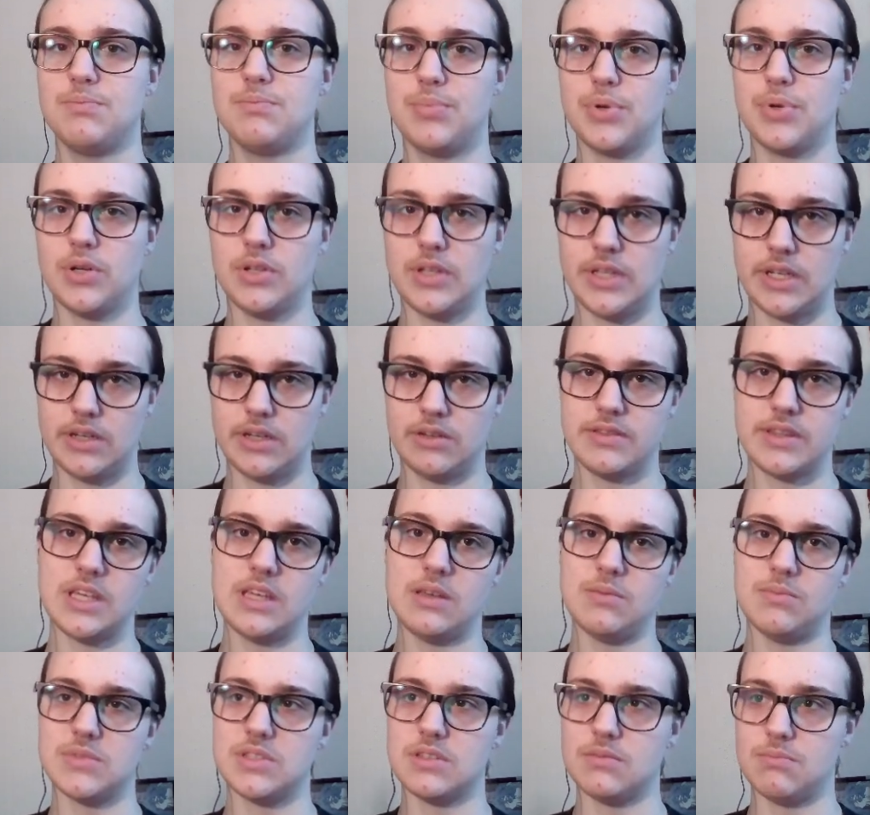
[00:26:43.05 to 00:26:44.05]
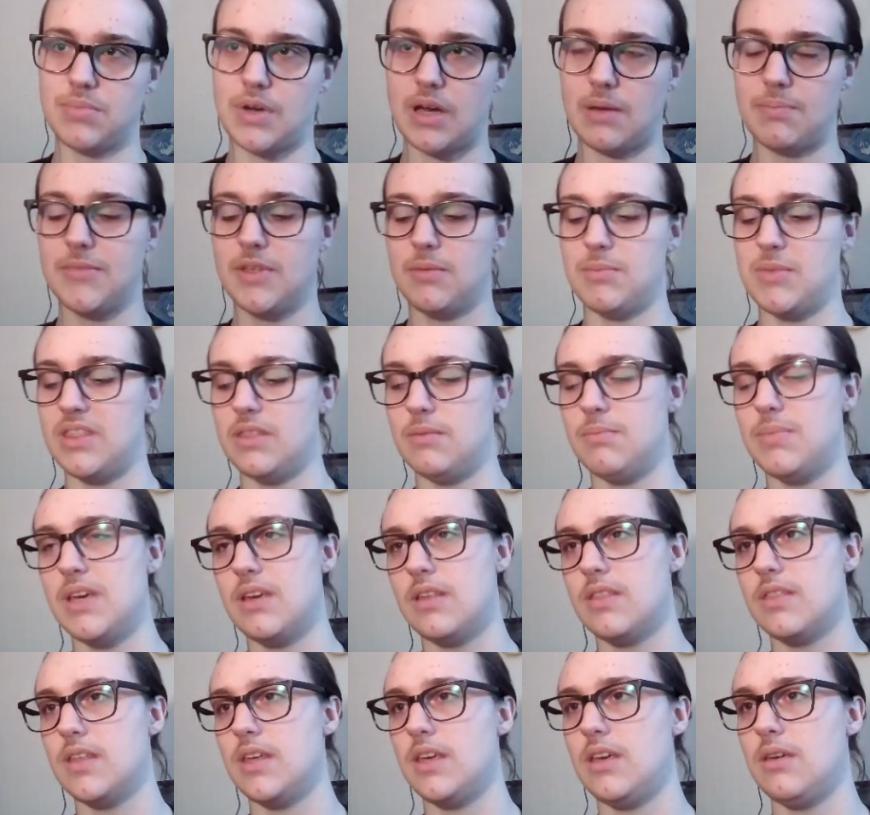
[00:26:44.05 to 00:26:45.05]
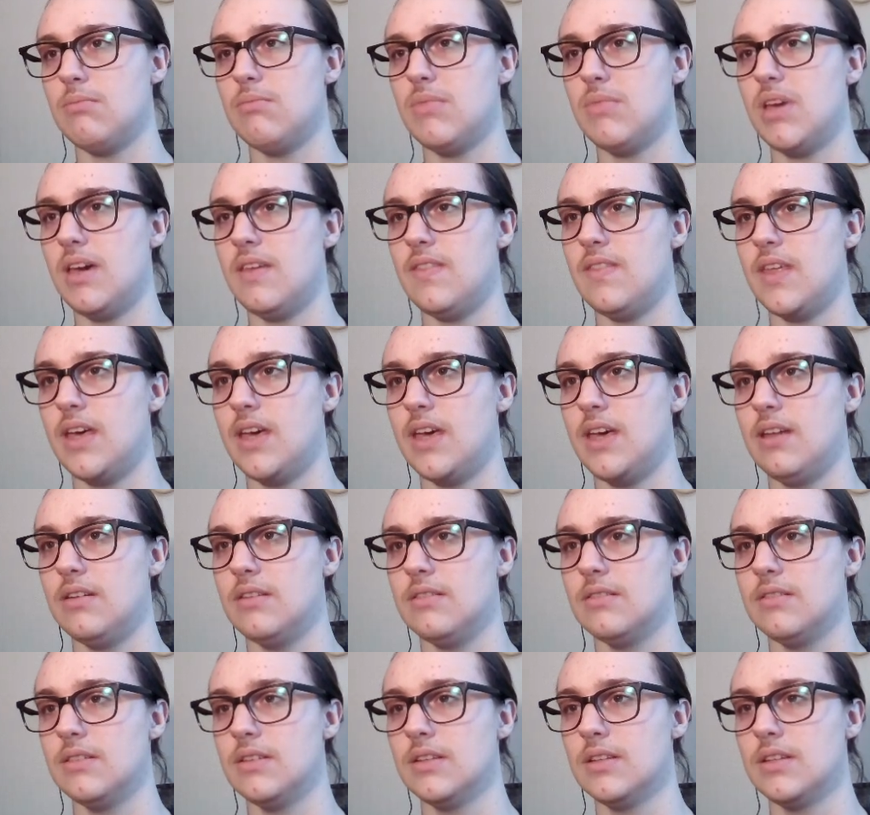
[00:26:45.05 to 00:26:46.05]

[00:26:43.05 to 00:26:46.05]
pull out themes, pop them in the big theme, and then